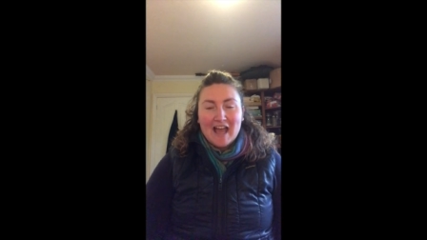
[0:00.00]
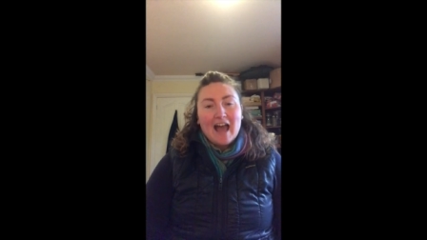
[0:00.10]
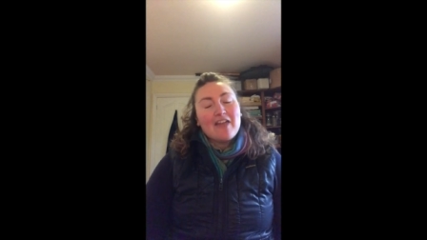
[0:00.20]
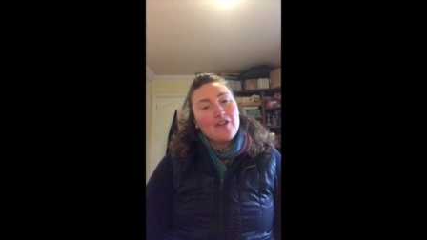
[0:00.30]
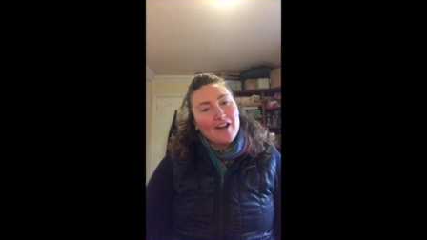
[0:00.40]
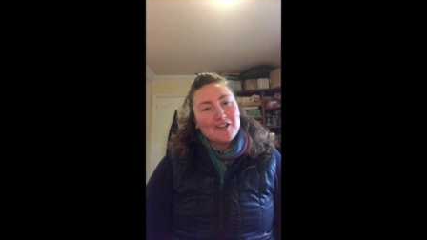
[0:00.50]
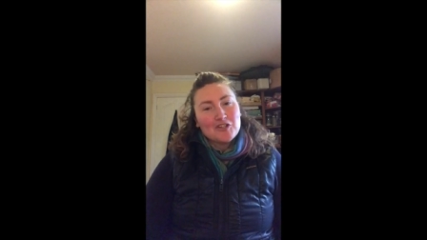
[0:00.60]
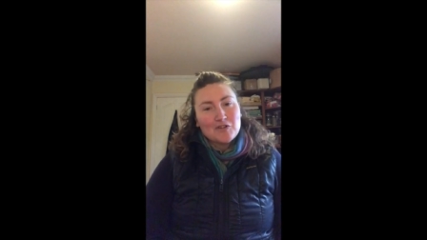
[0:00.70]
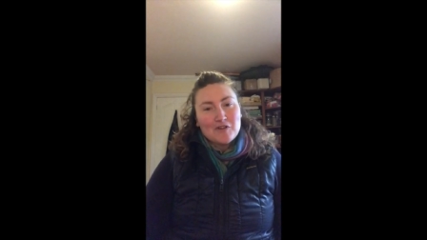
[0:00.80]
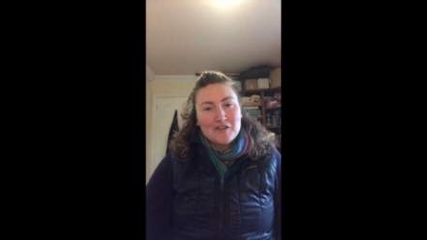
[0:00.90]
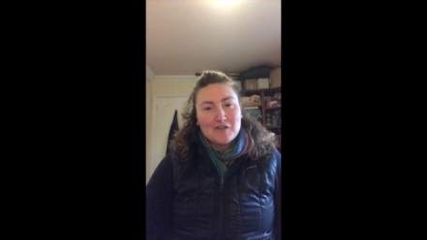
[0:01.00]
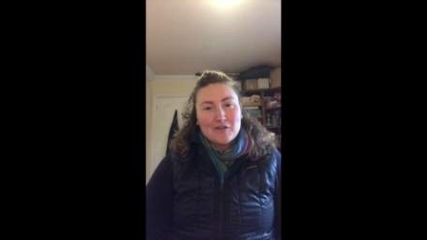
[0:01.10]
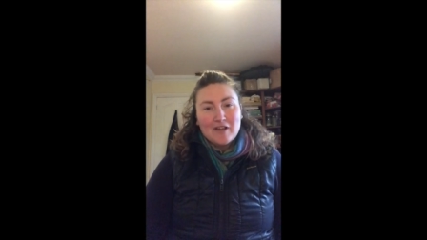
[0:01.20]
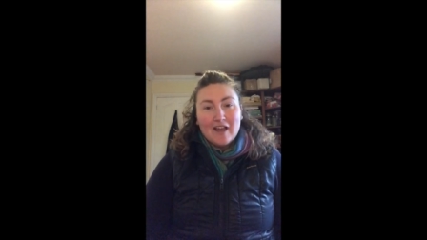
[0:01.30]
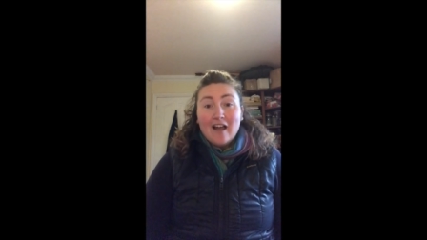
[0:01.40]
I thought I'd show you
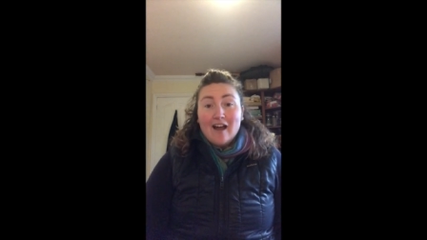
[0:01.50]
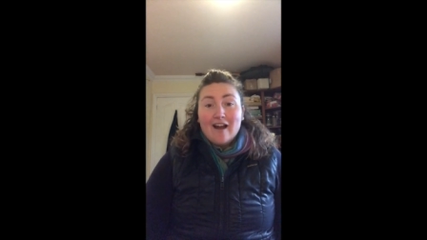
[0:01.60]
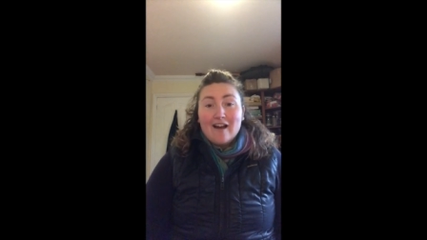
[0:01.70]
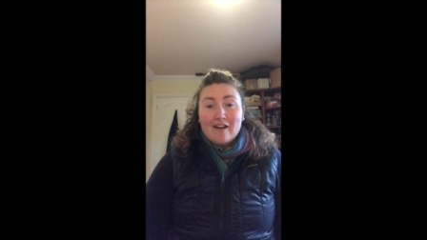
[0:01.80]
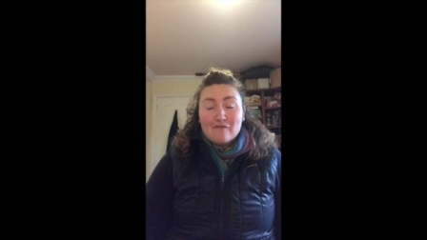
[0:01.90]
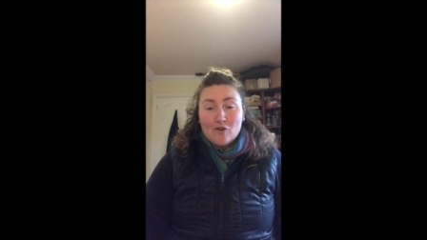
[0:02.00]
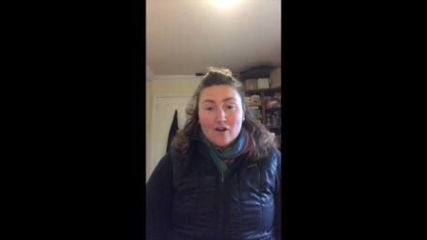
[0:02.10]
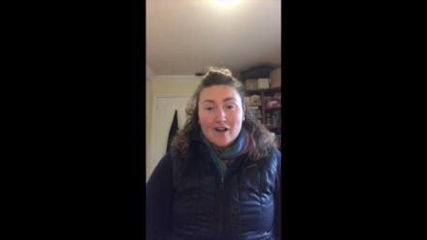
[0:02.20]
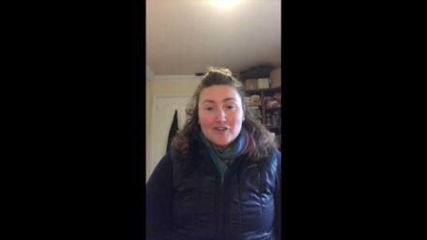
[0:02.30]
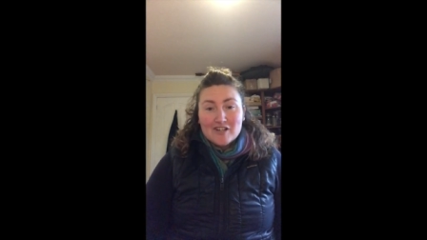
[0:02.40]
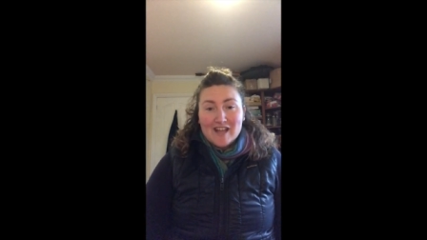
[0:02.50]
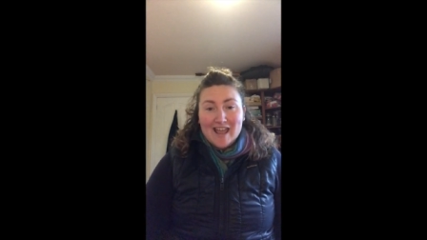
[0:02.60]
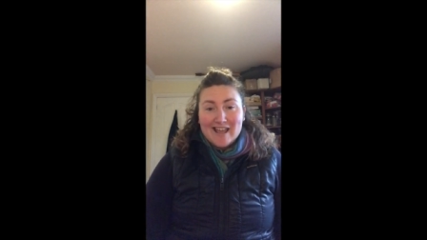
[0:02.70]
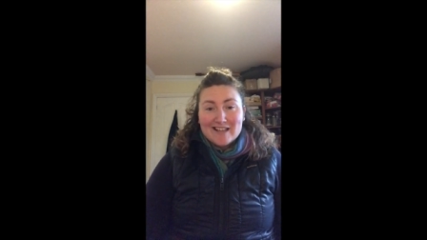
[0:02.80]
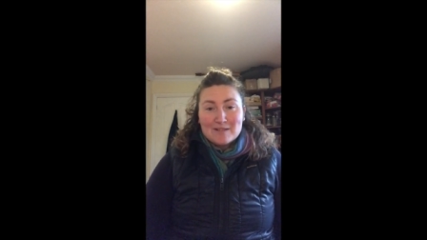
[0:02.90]
our 400
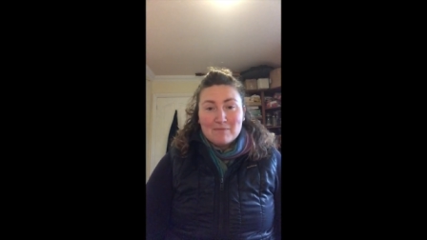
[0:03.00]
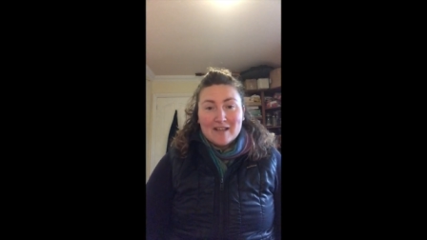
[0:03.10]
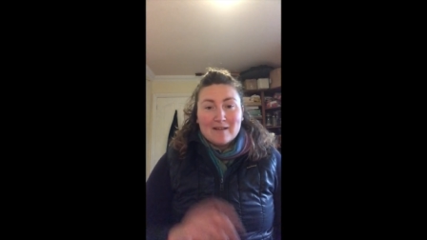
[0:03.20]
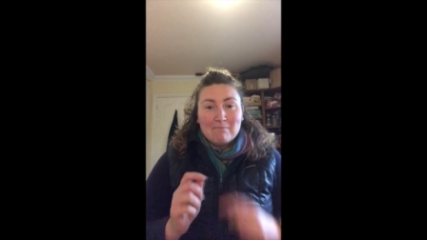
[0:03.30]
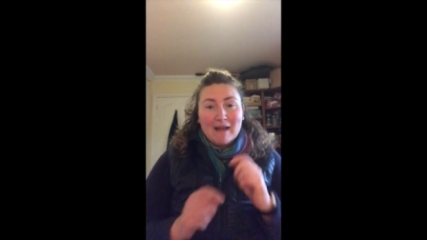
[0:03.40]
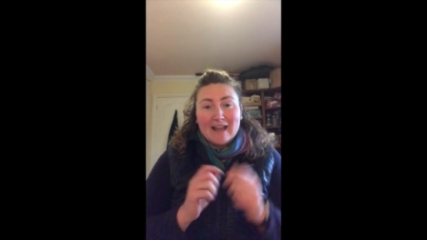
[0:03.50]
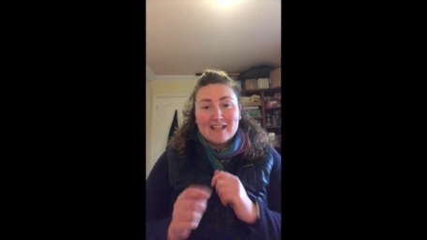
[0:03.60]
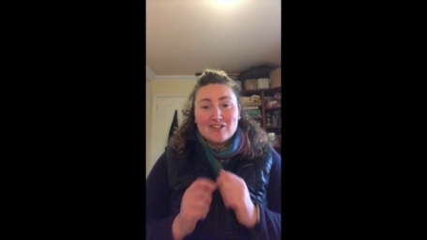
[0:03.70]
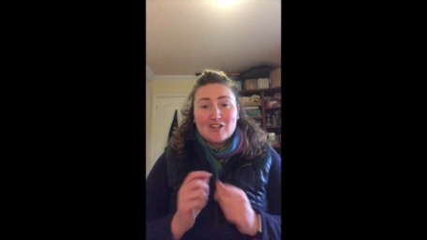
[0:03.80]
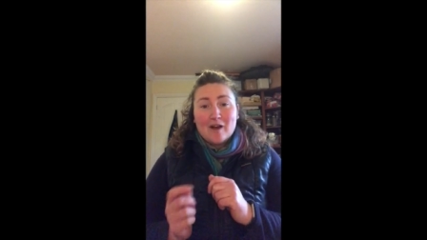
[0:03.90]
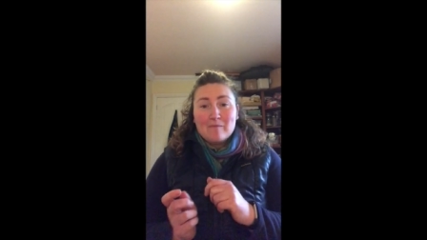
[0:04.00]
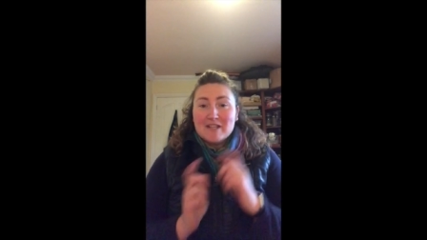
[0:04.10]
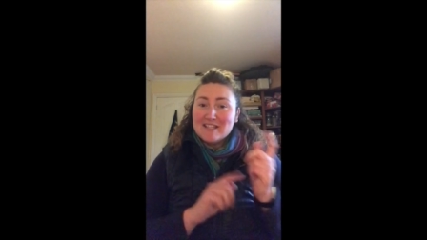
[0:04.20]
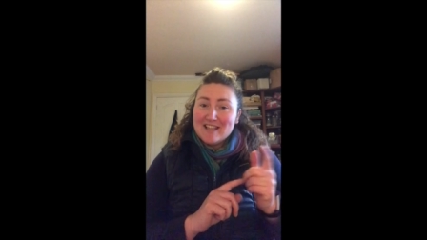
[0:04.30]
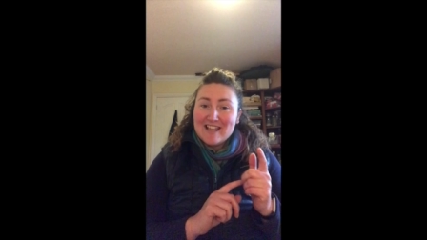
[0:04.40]
eggs being packaged up
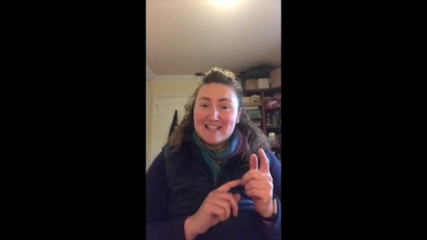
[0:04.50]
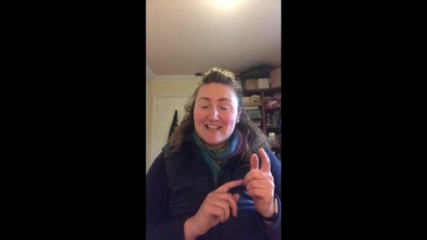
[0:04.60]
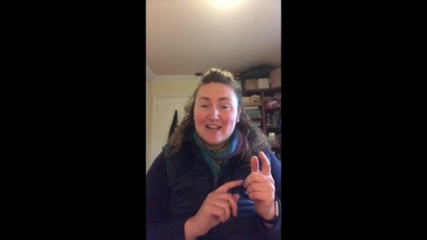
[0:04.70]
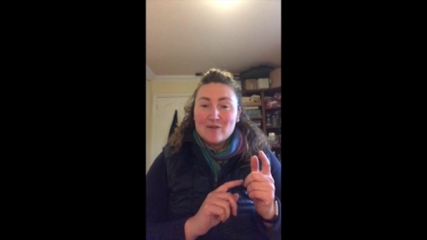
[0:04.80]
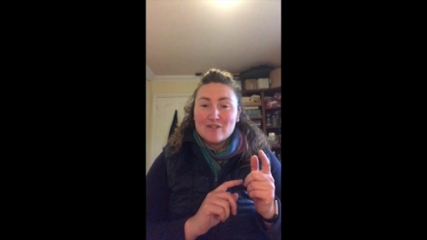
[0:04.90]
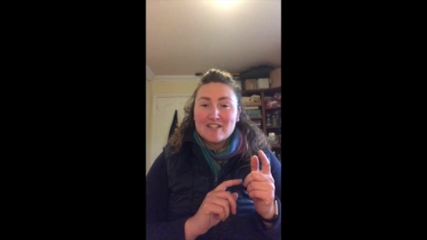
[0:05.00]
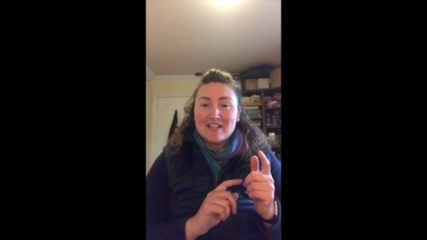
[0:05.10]
and sent out.